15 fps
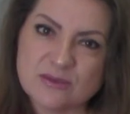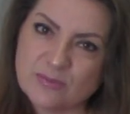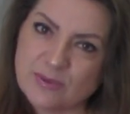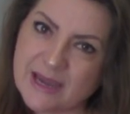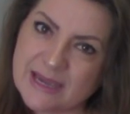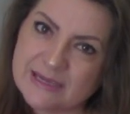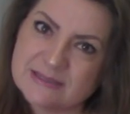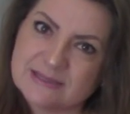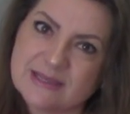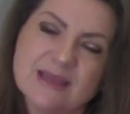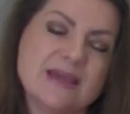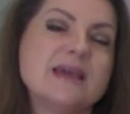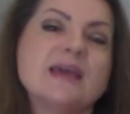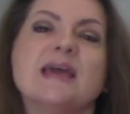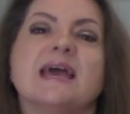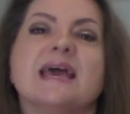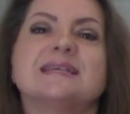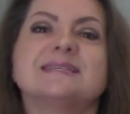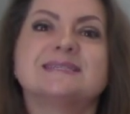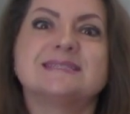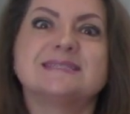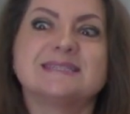Evite
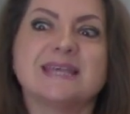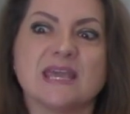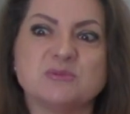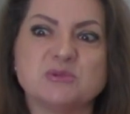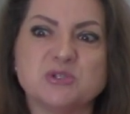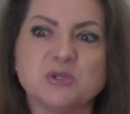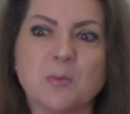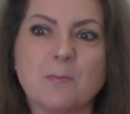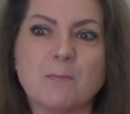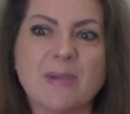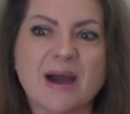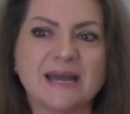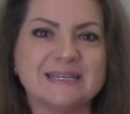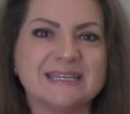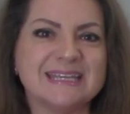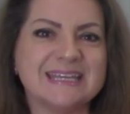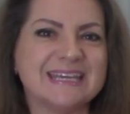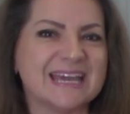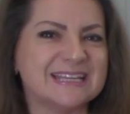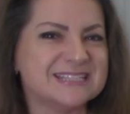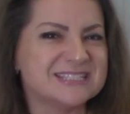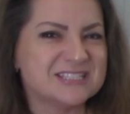saves you
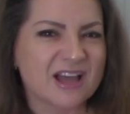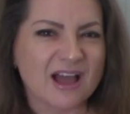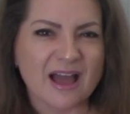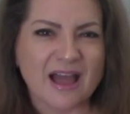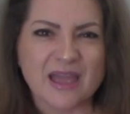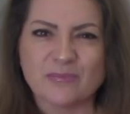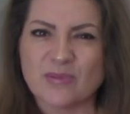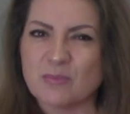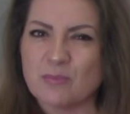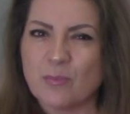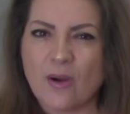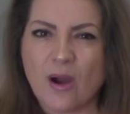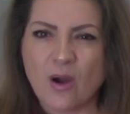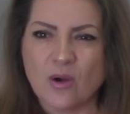money and time and